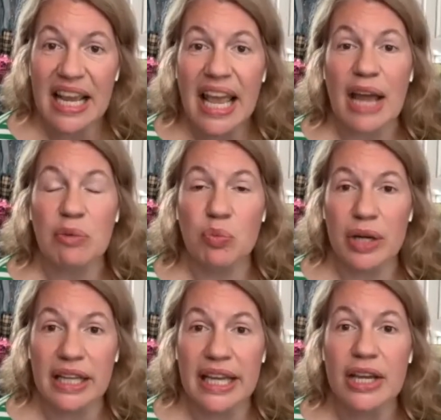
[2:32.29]
and
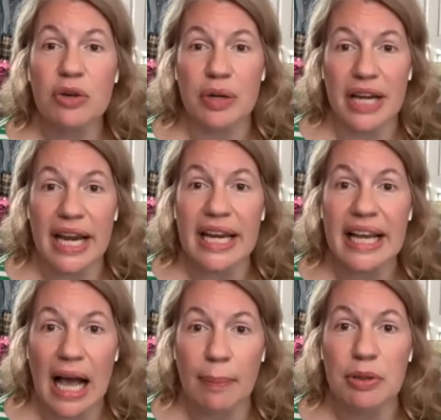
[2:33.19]
really creating
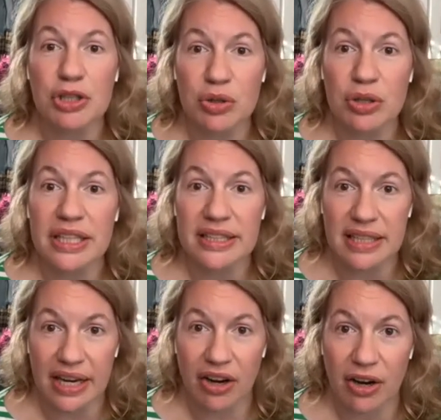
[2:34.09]
opportunities
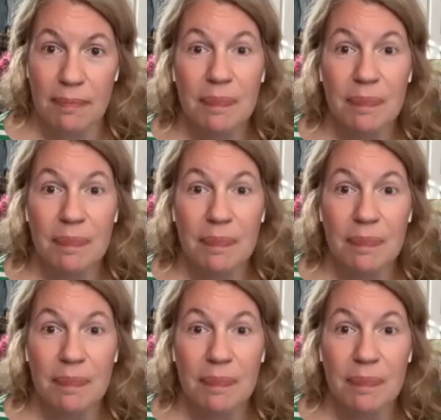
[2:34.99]
there.